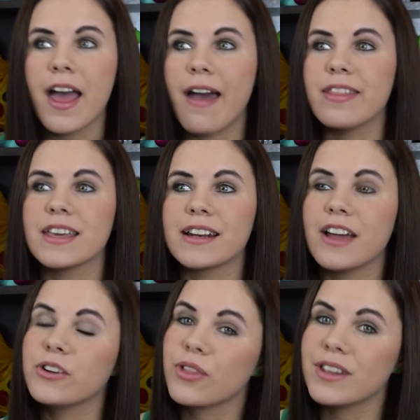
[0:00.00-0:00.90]
and then I
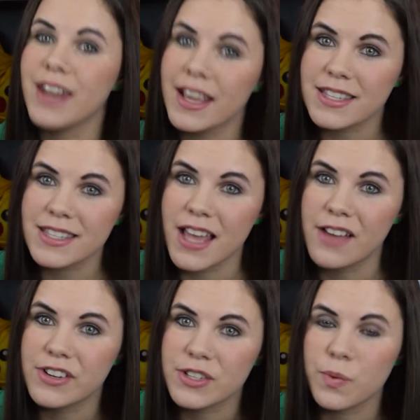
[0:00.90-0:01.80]
know the Nexus
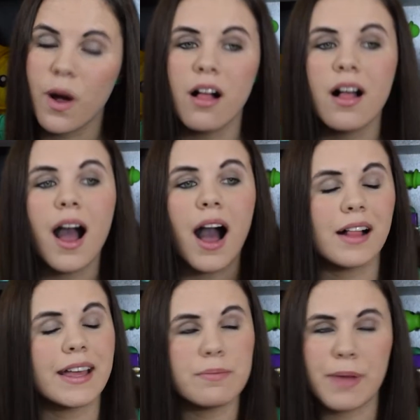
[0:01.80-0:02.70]
have it as well.
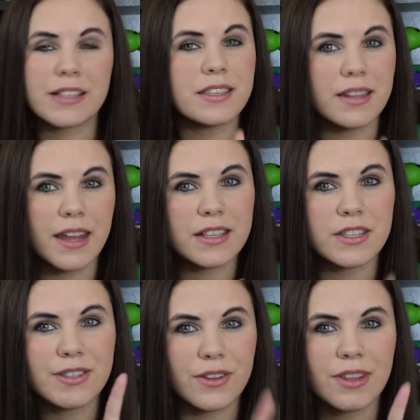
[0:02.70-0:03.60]
I'll get back to the
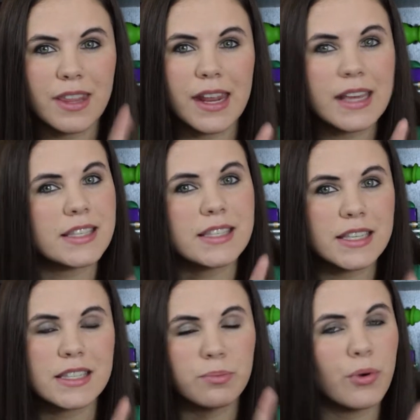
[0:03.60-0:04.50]
Nexus though. The Nexus
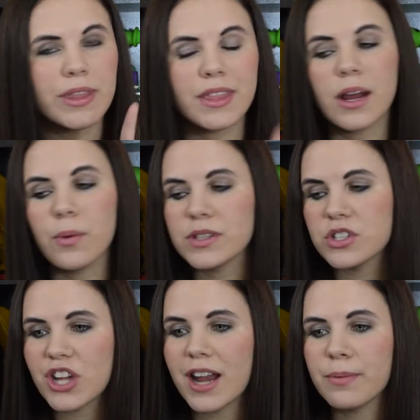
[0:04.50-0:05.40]
is a point that I want to
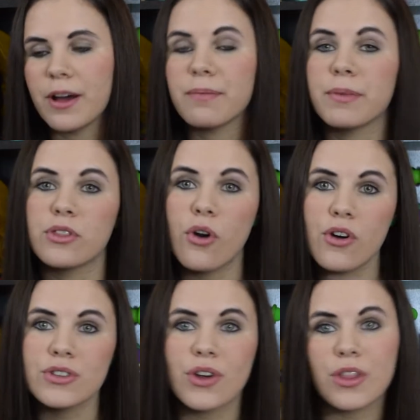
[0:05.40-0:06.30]
chat about, but
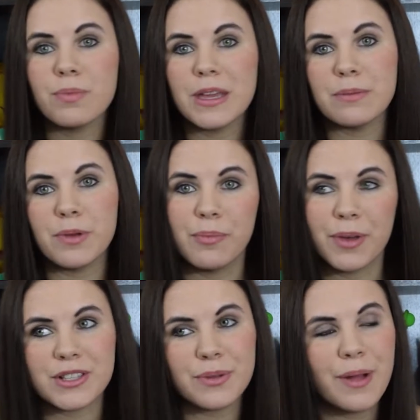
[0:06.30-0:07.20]
those are the PDP
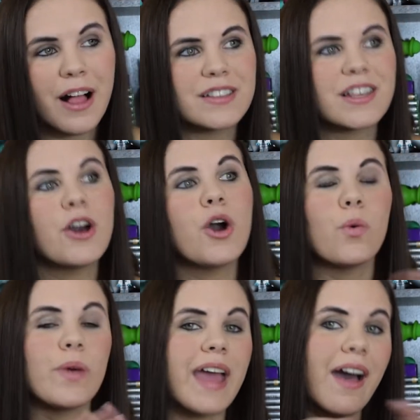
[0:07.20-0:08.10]
Pixel Pals.
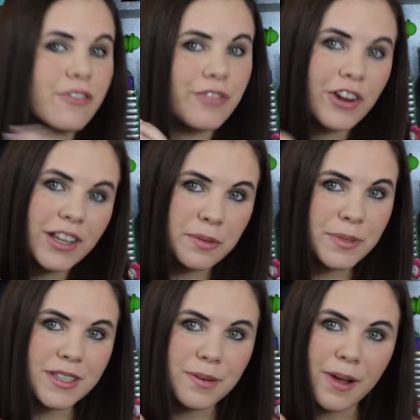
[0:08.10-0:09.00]
We have a very
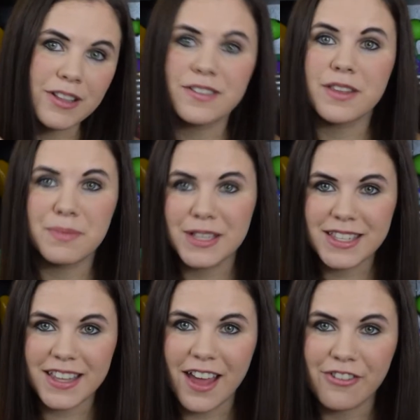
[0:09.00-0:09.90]
limited amount of them in
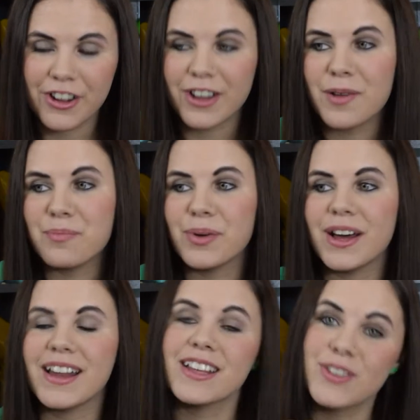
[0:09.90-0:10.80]
South Africa,
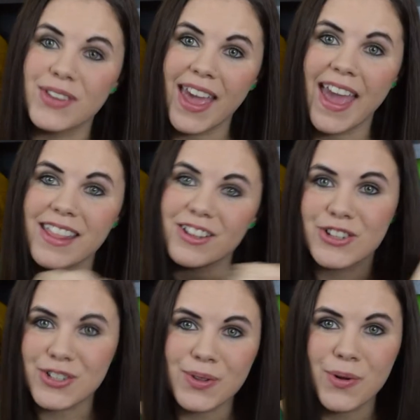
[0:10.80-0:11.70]
but it's okay. They're
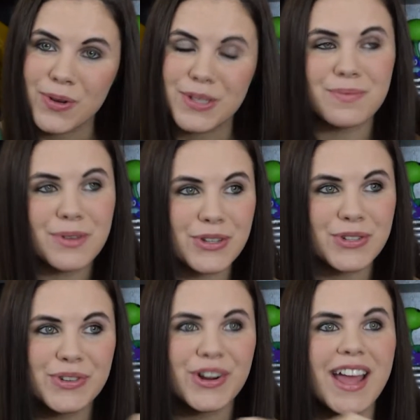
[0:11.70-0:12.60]
still awesome, they're
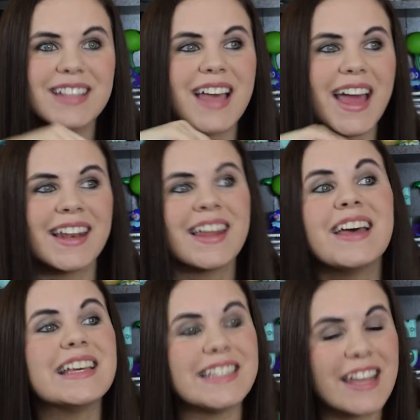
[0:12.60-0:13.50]
still great, and
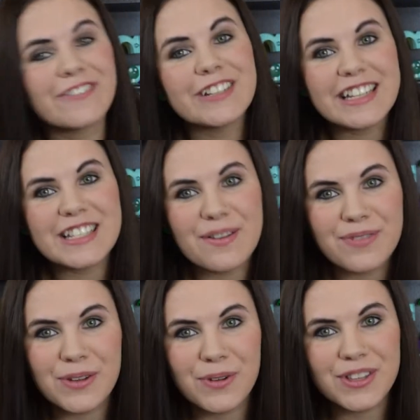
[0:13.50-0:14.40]
definitely
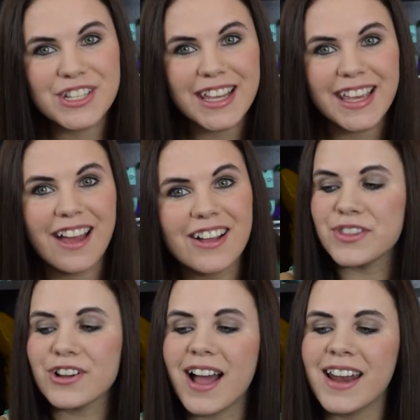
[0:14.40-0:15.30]
something worth checking out.
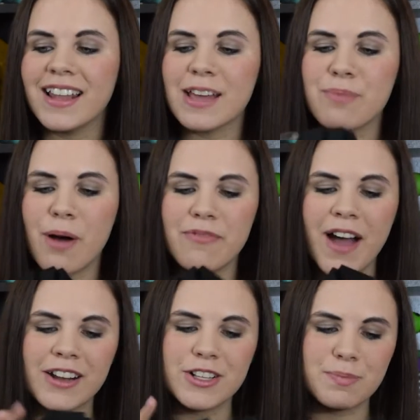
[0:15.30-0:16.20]
They're kind of like pop
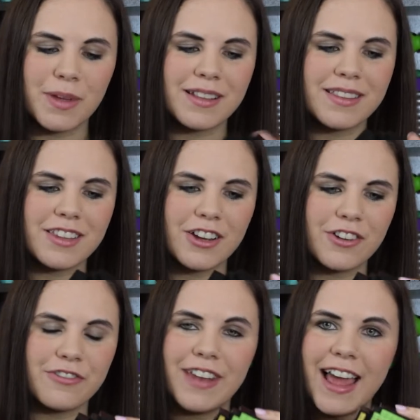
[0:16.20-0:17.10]
vinyls, but
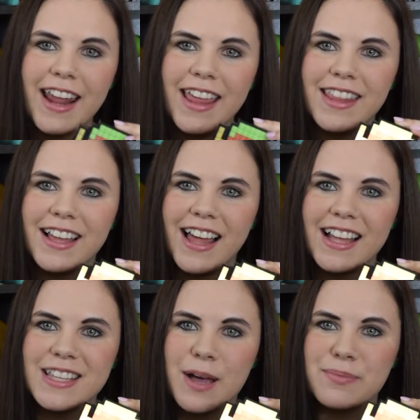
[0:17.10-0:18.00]
they're flat and they
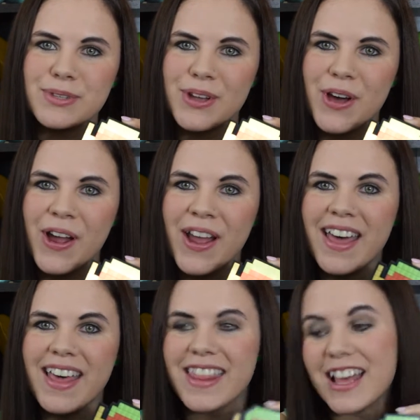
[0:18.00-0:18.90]
light up, so
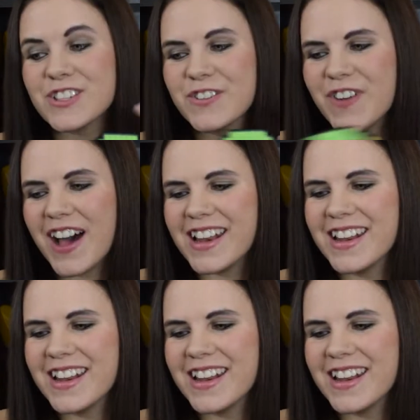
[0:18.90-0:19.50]
that's fun.